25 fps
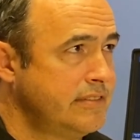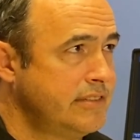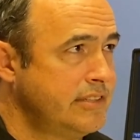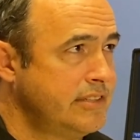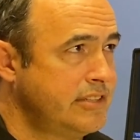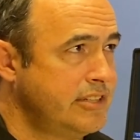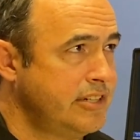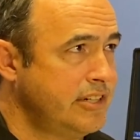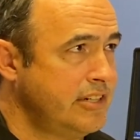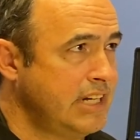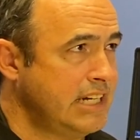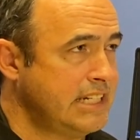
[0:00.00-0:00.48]

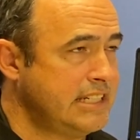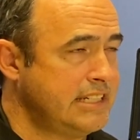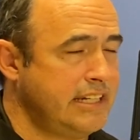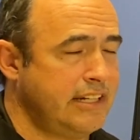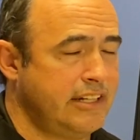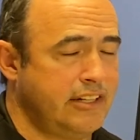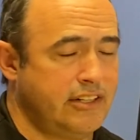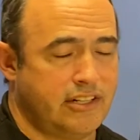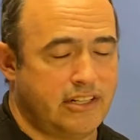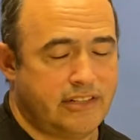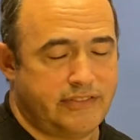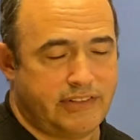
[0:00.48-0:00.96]
So you're not seeing
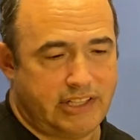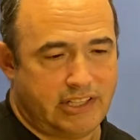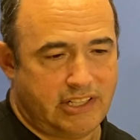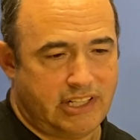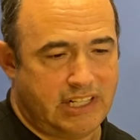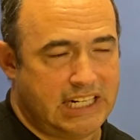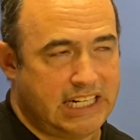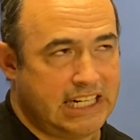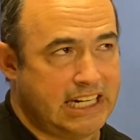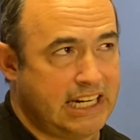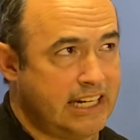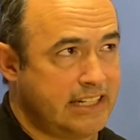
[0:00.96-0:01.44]
the nerve in
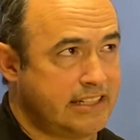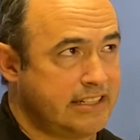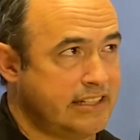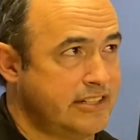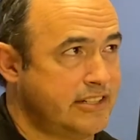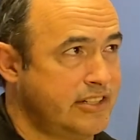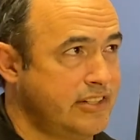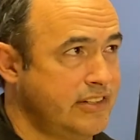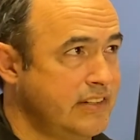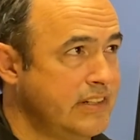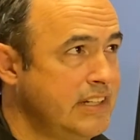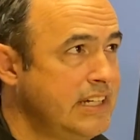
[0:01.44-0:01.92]
long axis.
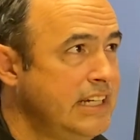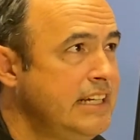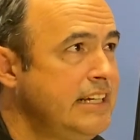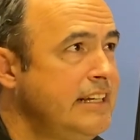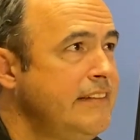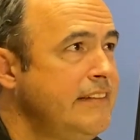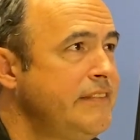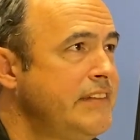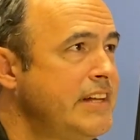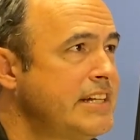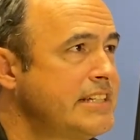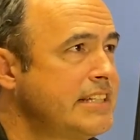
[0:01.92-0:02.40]
So
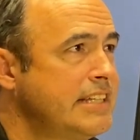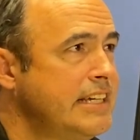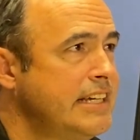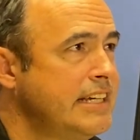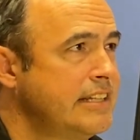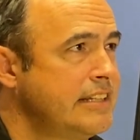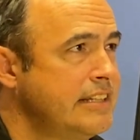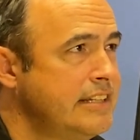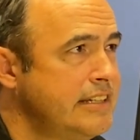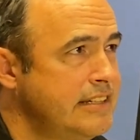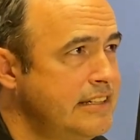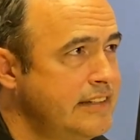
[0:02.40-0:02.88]
it's
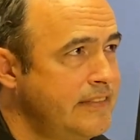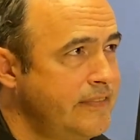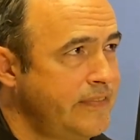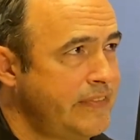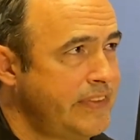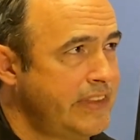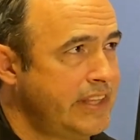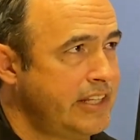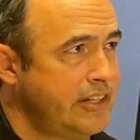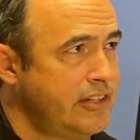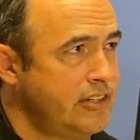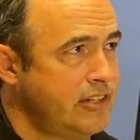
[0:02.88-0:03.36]
like the
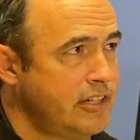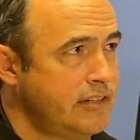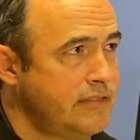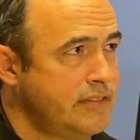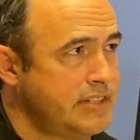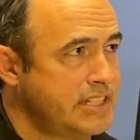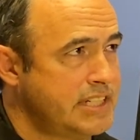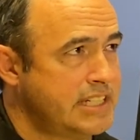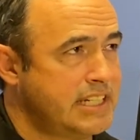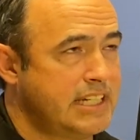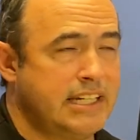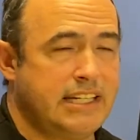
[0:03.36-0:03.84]
nerve
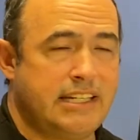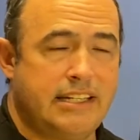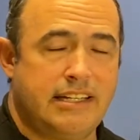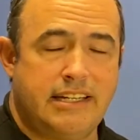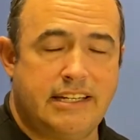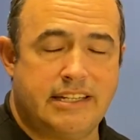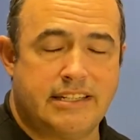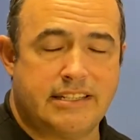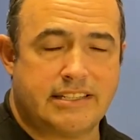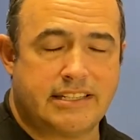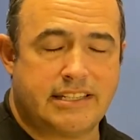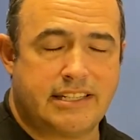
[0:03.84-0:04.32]
is
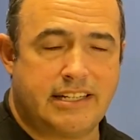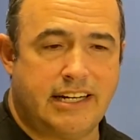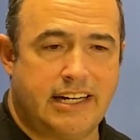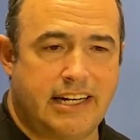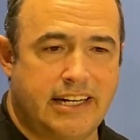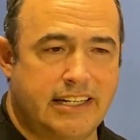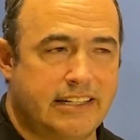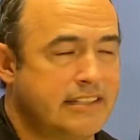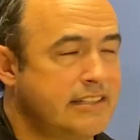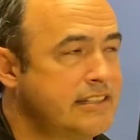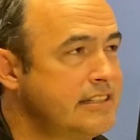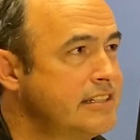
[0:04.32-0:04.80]

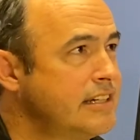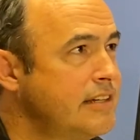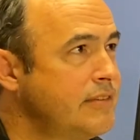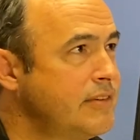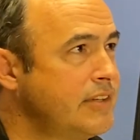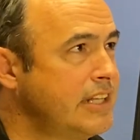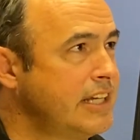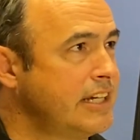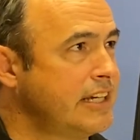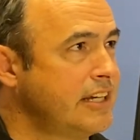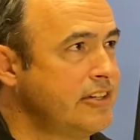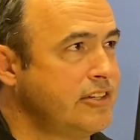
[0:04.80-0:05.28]
cut. So
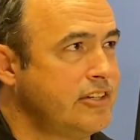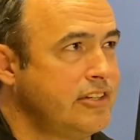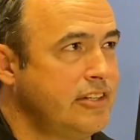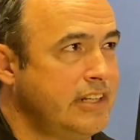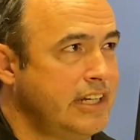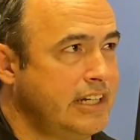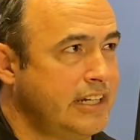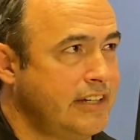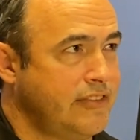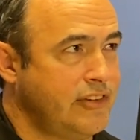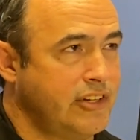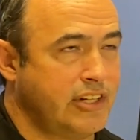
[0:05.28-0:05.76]
like
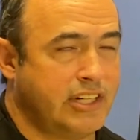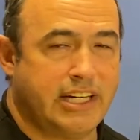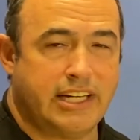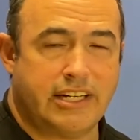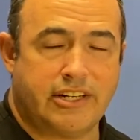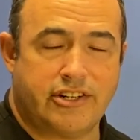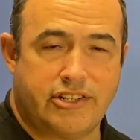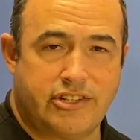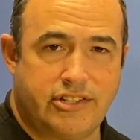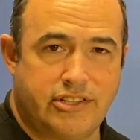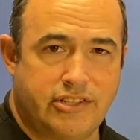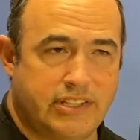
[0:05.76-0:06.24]
if you cut
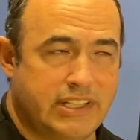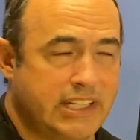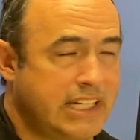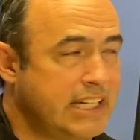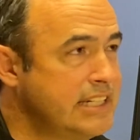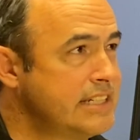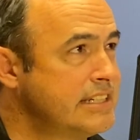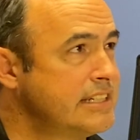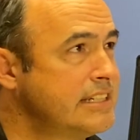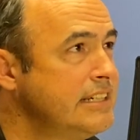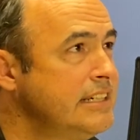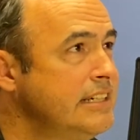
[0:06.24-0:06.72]
a
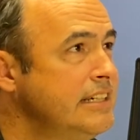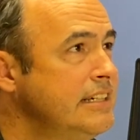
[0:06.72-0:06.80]
shoelace.